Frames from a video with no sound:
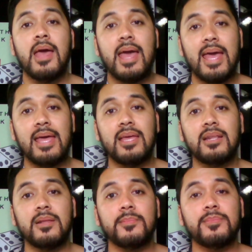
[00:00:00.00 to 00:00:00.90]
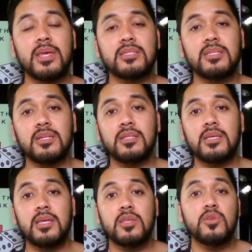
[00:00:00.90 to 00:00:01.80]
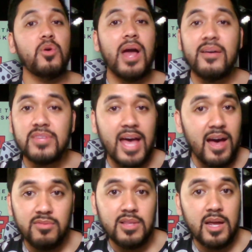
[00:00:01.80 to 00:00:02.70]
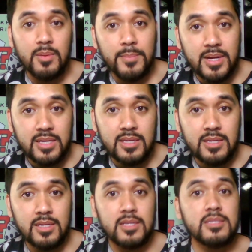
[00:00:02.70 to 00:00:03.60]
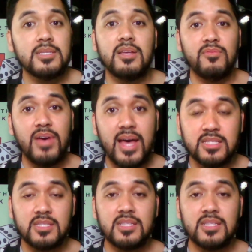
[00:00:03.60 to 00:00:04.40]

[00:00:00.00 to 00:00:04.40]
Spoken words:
and basically you don't have to have a lot of money to invest.